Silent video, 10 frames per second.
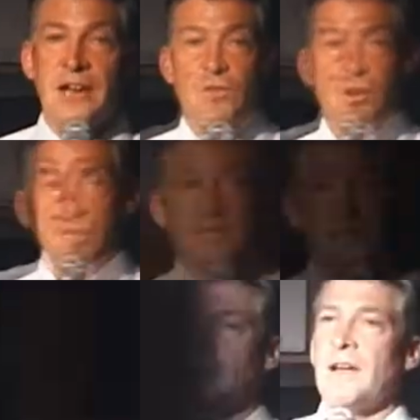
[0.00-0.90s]
I do in the
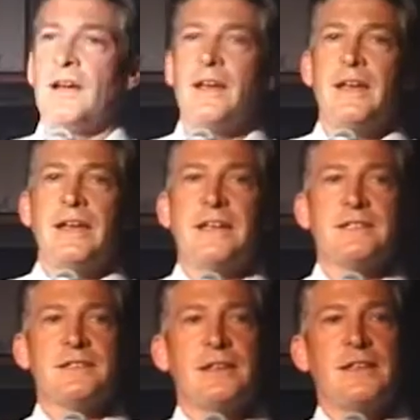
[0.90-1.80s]
book,
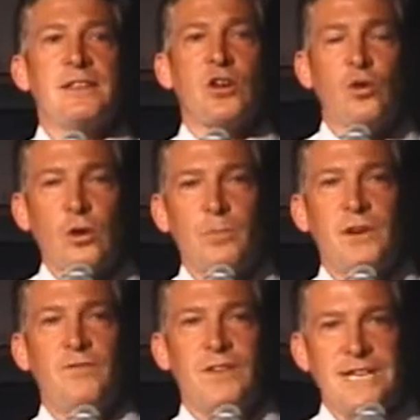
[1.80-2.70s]
is the
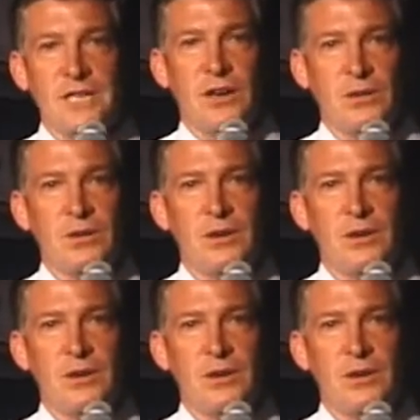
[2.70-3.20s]
corporate veto.